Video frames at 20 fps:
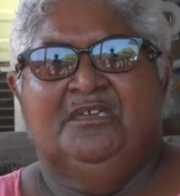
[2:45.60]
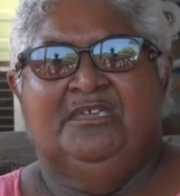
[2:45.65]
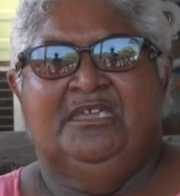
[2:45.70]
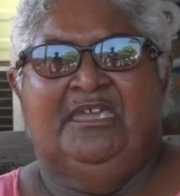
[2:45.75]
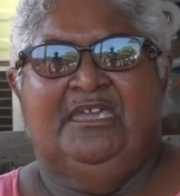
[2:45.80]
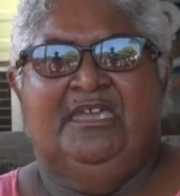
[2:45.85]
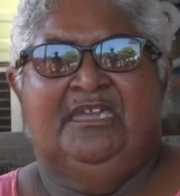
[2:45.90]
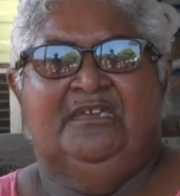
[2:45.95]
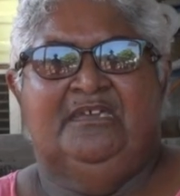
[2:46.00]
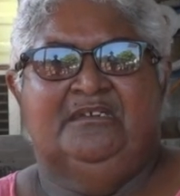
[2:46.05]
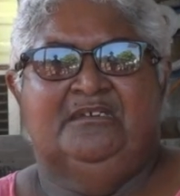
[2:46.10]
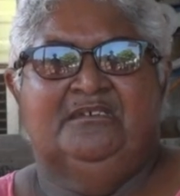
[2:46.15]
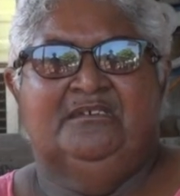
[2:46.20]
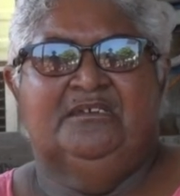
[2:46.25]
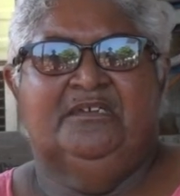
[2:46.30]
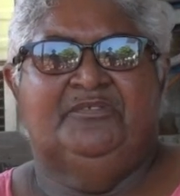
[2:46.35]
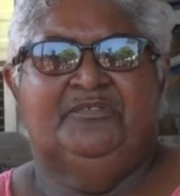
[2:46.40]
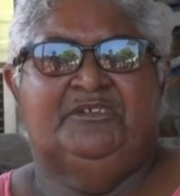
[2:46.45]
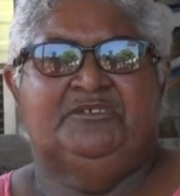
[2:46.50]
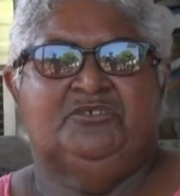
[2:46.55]
Yeah,
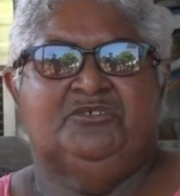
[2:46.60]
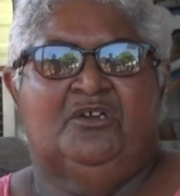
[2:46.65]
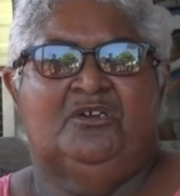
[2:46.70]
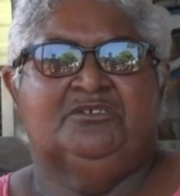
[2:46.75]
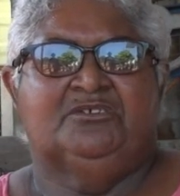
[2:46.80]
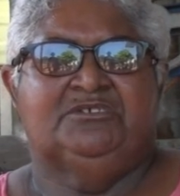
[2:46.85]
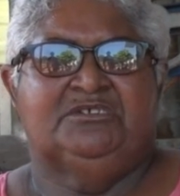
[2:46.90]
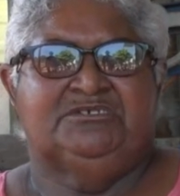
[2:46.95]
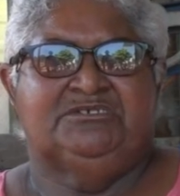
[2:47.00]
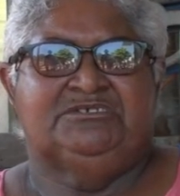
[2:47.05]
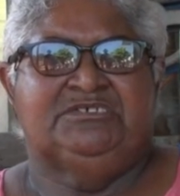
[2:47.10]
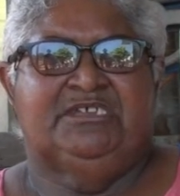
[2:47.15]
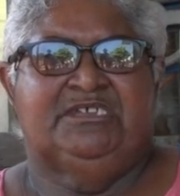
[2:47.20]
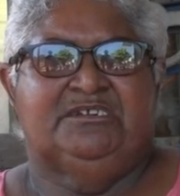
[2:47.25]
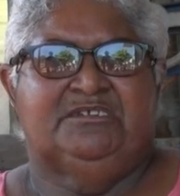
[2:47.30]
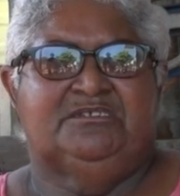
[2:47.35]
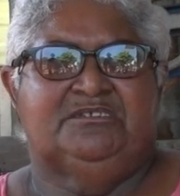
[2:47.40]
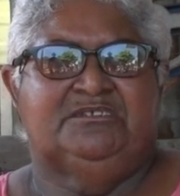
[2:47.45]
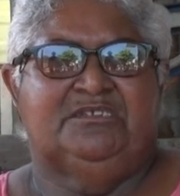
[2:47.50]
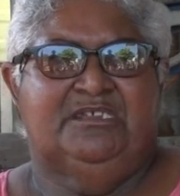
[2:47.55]
and the doctor
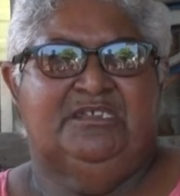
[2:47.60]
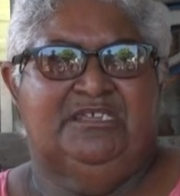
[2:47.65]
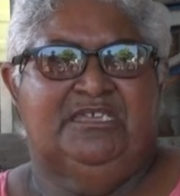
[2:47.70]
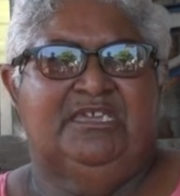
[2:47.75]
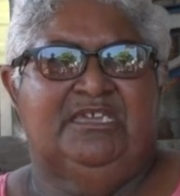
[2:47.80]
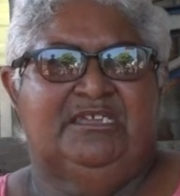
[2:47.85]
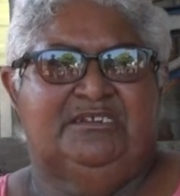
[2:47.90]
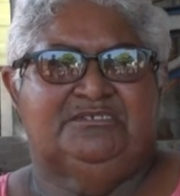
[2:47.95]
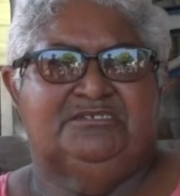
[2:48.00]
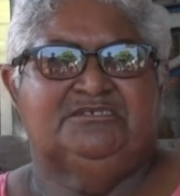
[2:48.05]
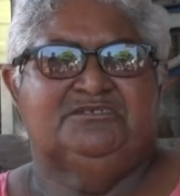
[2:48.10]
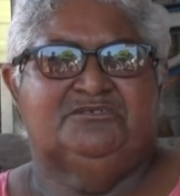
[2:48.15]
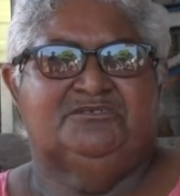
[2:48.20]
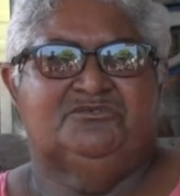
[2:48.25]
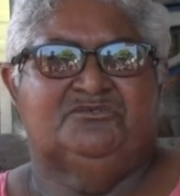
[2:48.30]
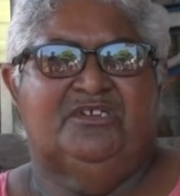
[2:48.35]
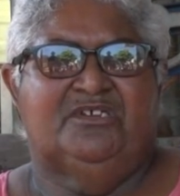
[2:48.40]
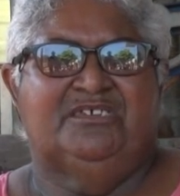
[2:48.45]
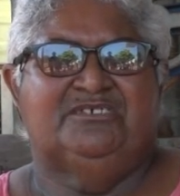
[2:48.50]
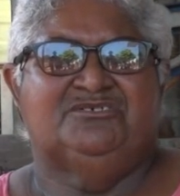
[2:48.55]
said that he had
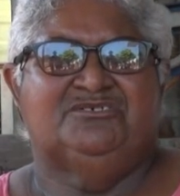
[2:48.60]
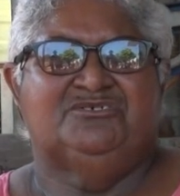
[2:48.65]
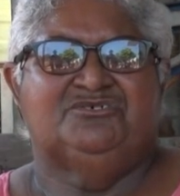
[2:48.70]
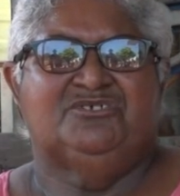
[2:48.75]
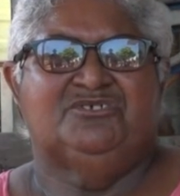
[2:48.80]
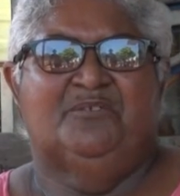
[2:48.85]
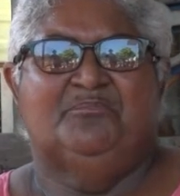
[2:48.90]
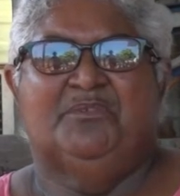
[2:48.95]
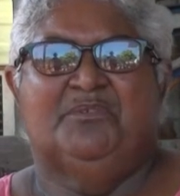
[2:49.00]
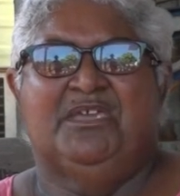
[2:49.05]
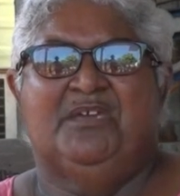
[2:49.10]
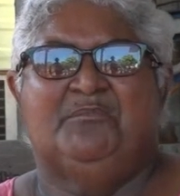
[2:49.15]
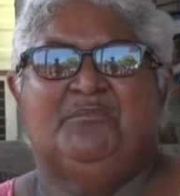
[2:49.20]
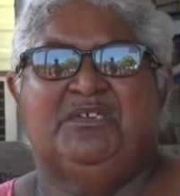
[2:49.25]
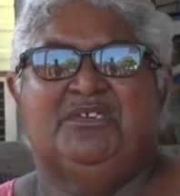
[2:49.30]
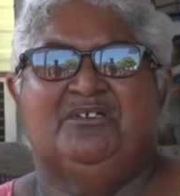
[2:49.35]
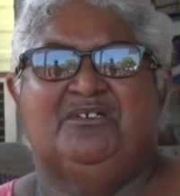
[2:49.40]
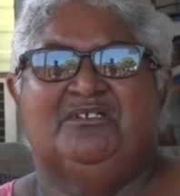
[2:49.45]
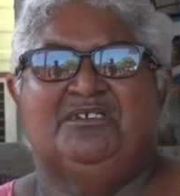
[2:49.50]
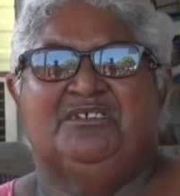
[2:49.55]
traces of
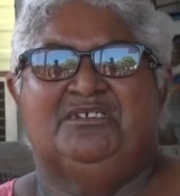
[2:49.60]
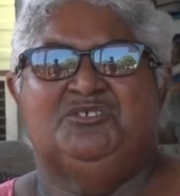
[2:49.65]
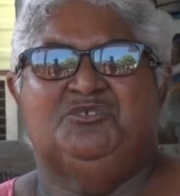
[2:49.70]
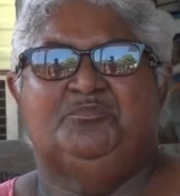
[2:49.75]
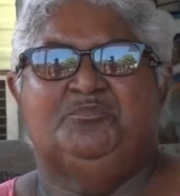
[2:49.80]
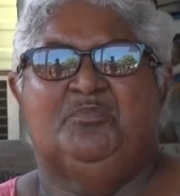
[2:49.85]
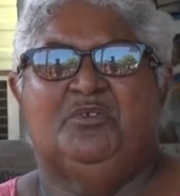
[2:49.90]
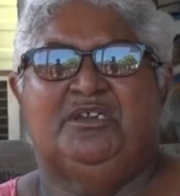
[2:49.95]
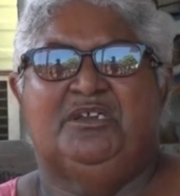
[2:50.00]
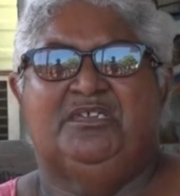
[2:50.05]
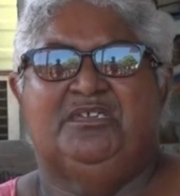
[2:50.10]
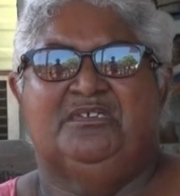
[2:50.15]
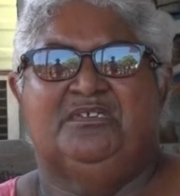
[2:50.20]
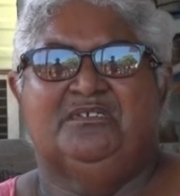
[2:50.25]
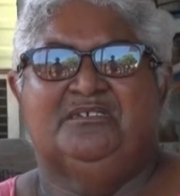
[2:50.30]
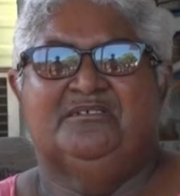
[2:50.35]
chemical in his body.